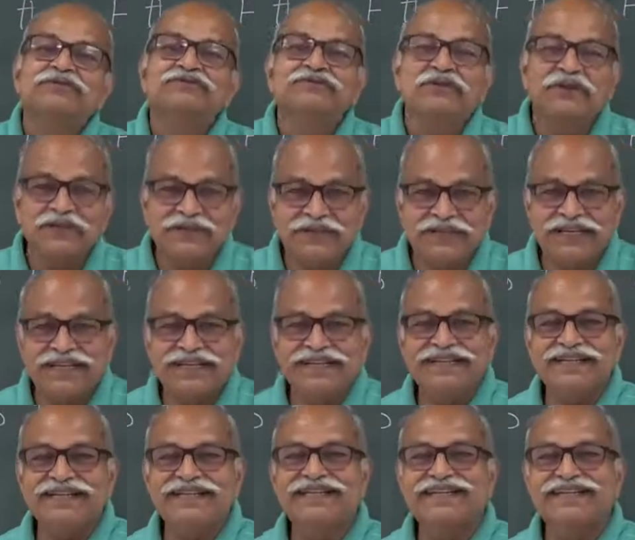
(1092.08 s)

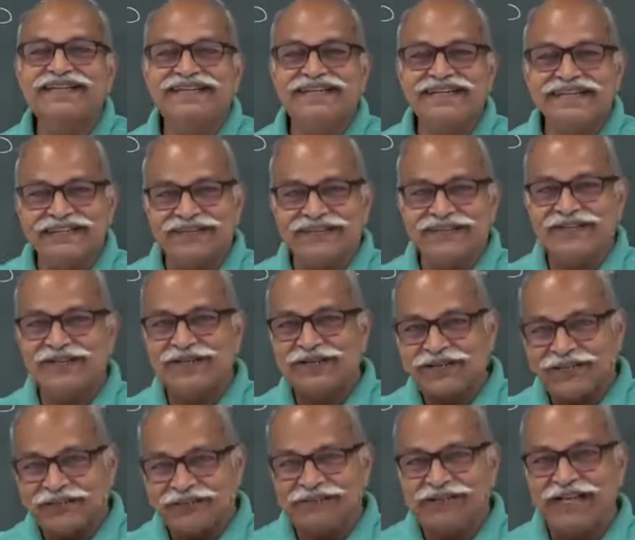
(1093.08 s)
Fortunately, the
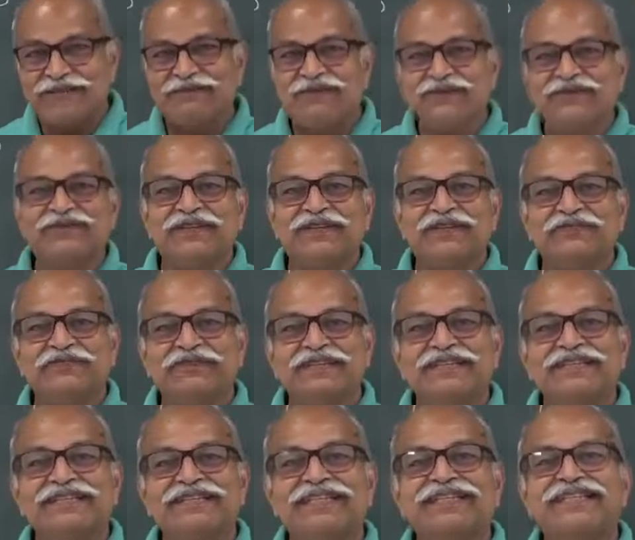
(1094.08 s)
earth's frame of
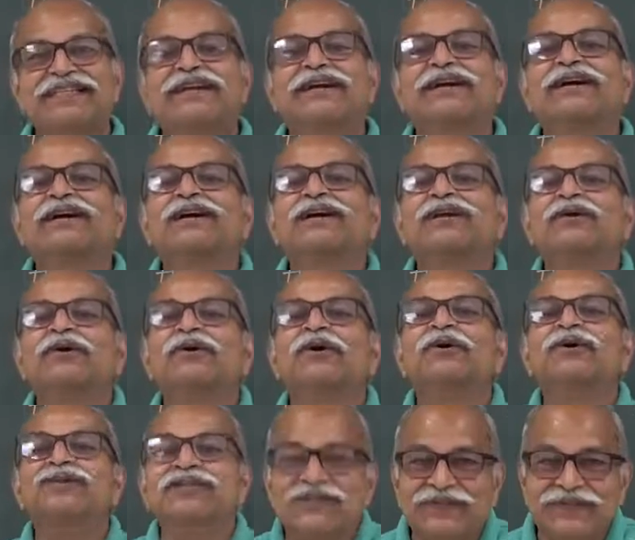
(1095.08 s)
reference is
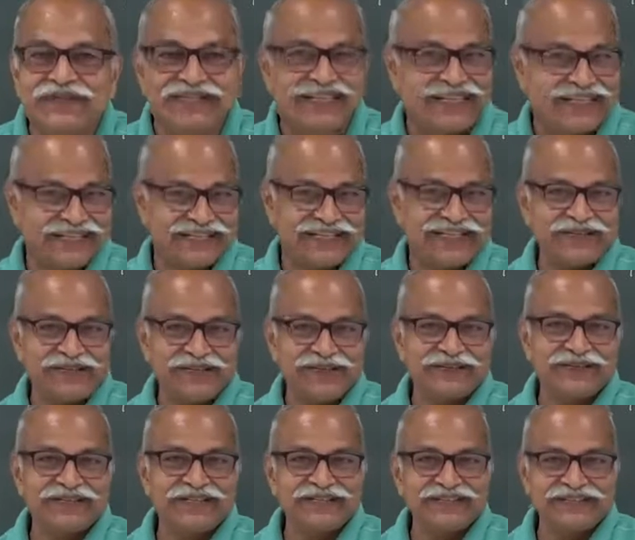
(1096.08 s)
close to inertial,
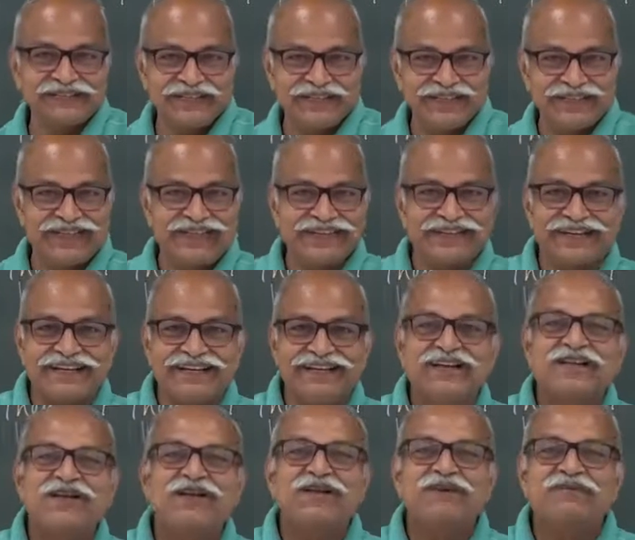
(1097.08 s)
although it is
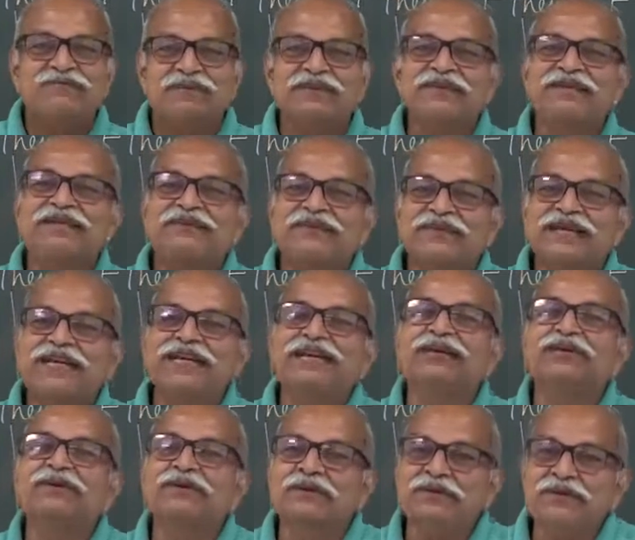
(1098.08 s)
non-inertial, but it is very
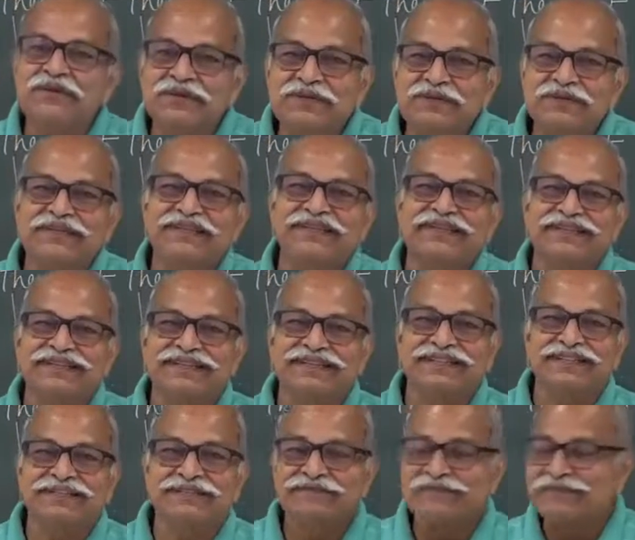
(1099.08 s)
close to
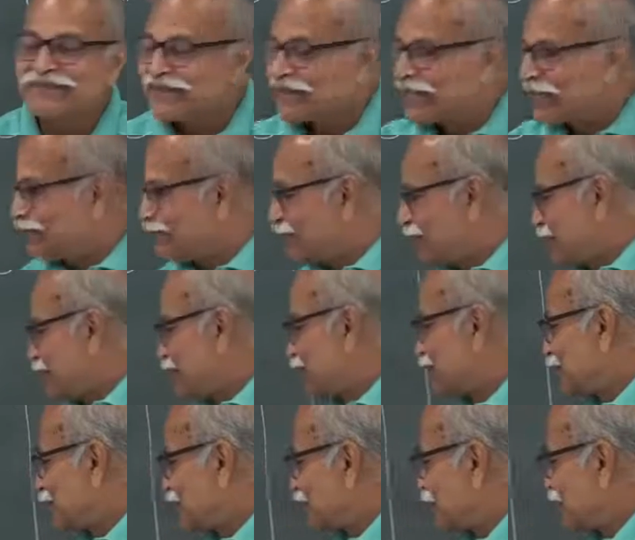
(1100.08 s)
inertial. If
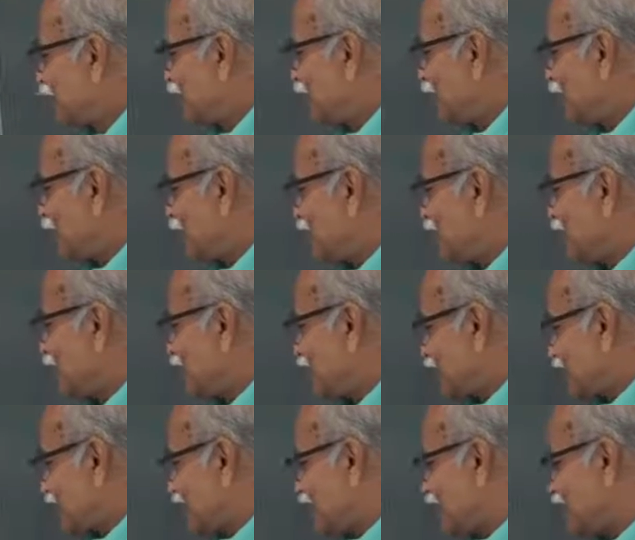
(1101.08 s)
you think of
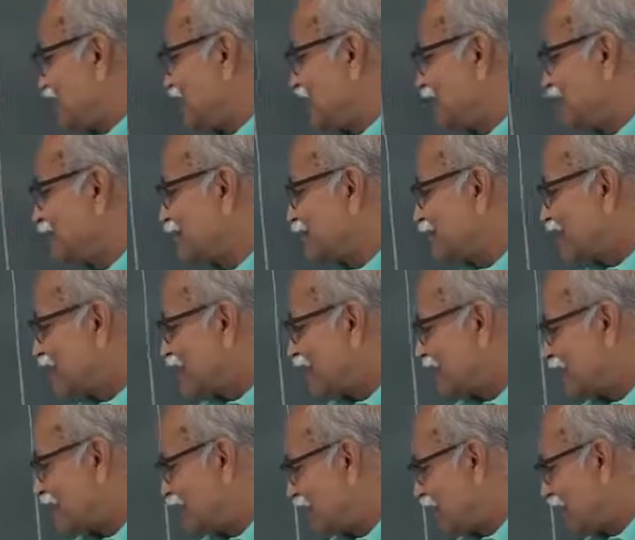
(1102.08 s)
this condition
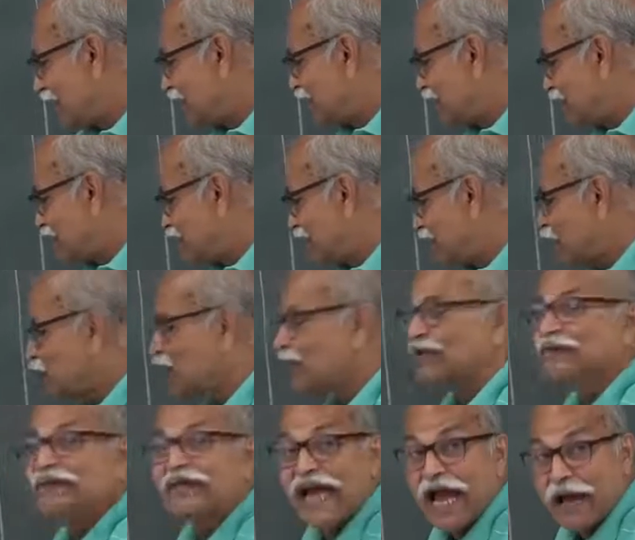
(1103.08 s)
that if F is 0,
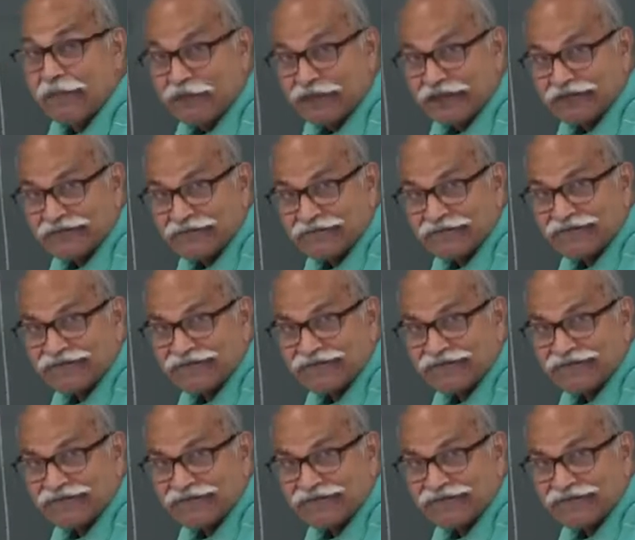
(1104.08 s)
what will happen?